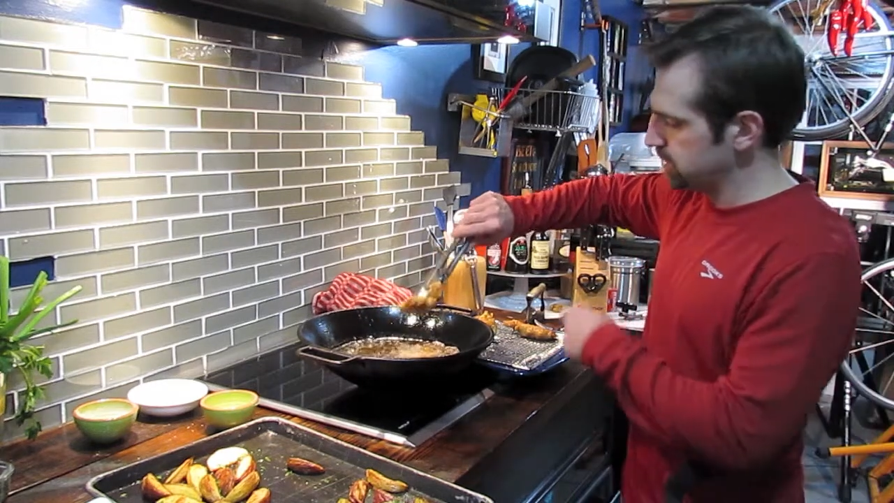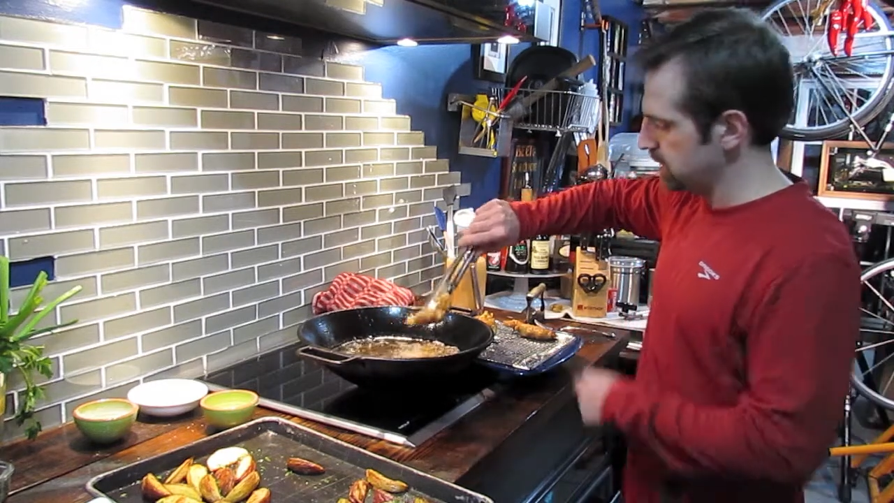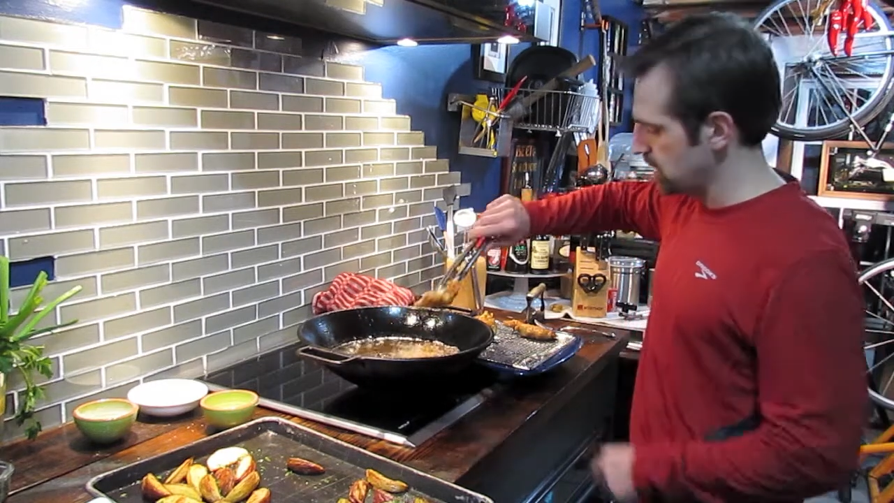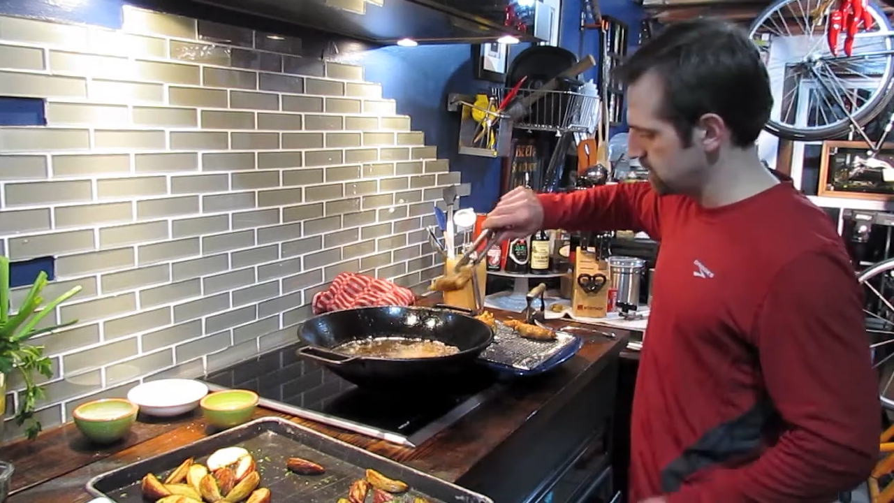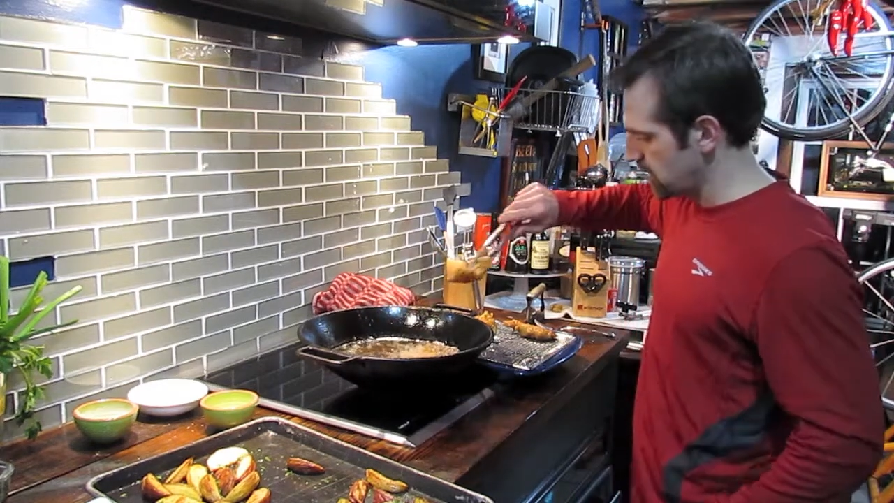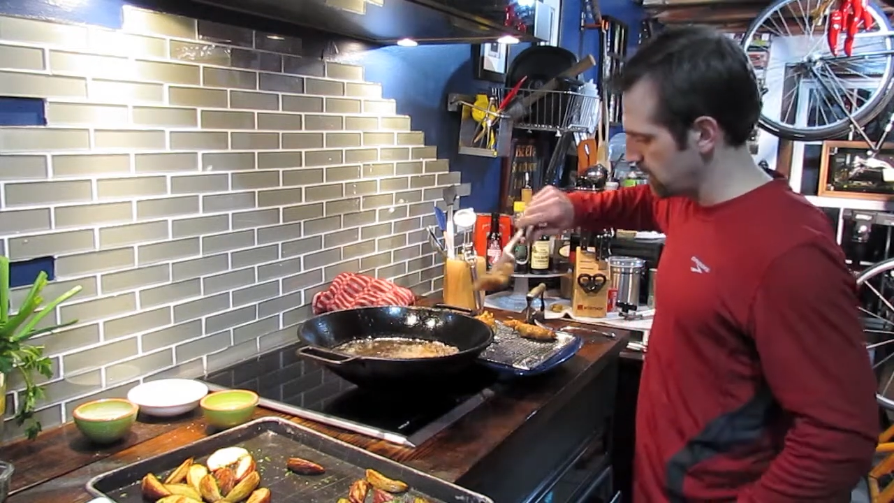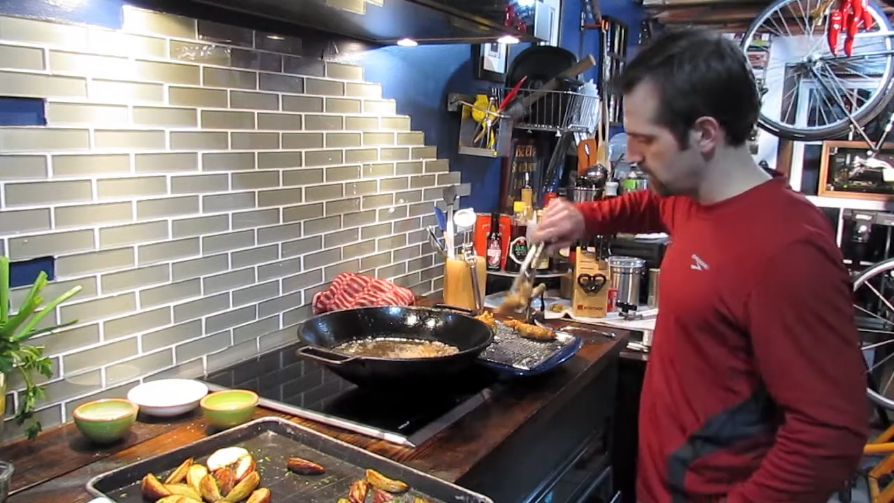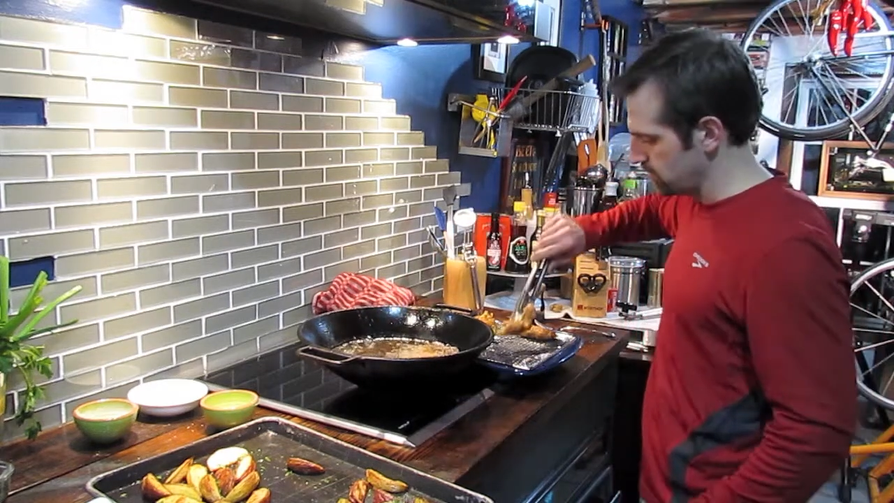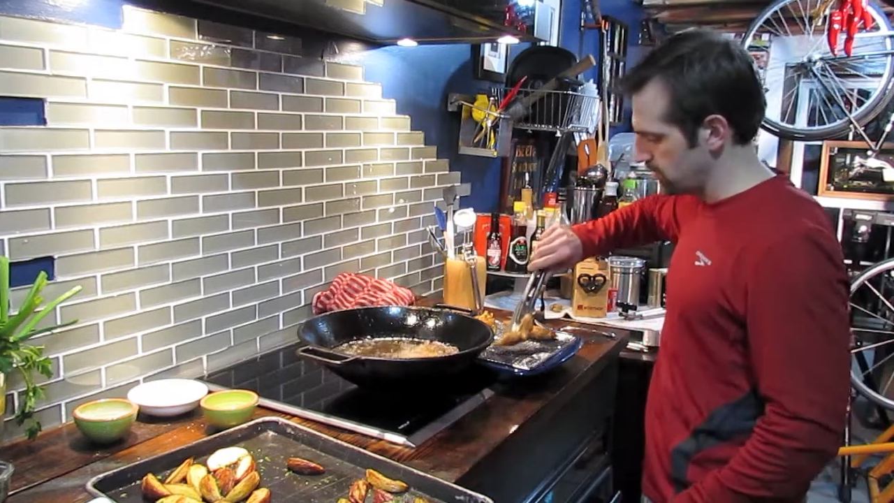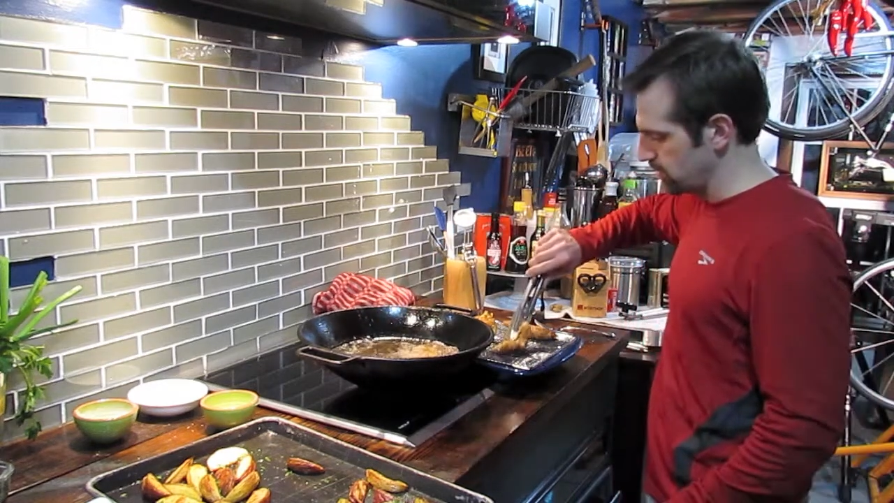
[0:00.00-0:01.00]
these guys out
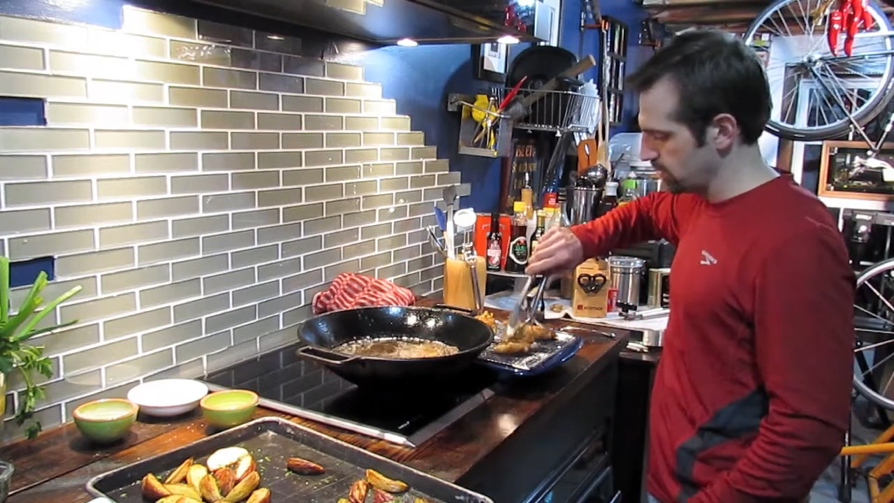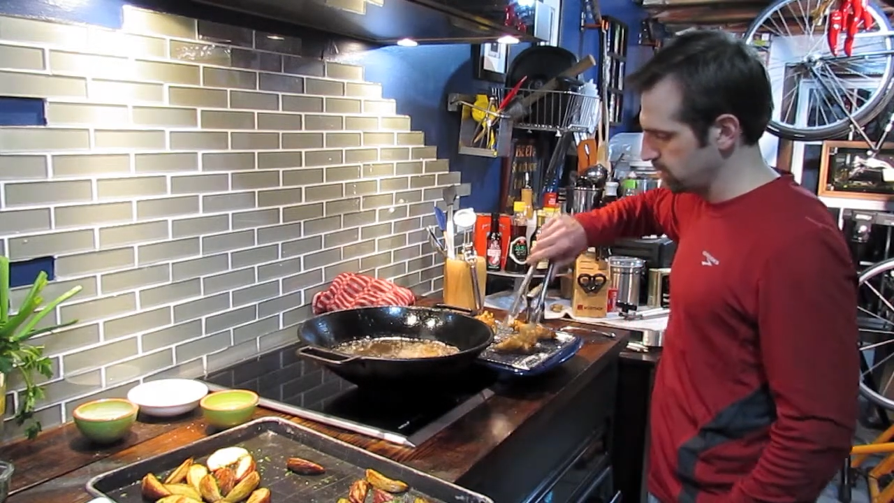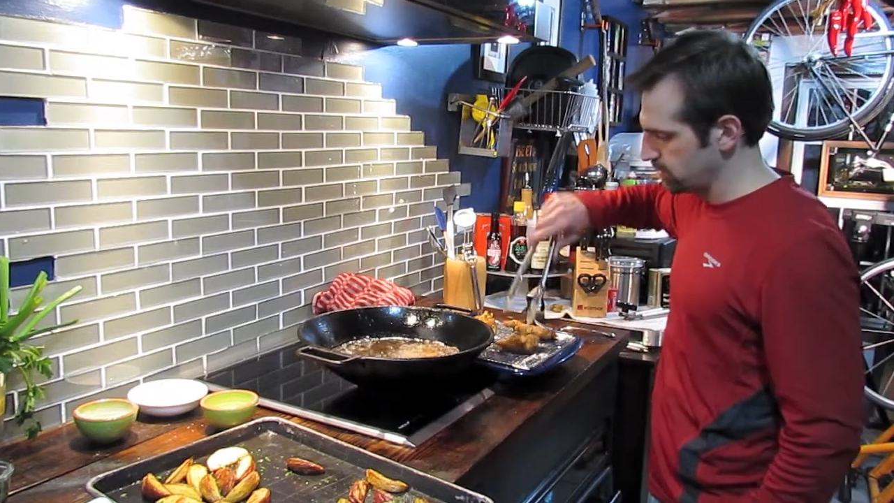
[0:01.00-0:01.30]
of the oil.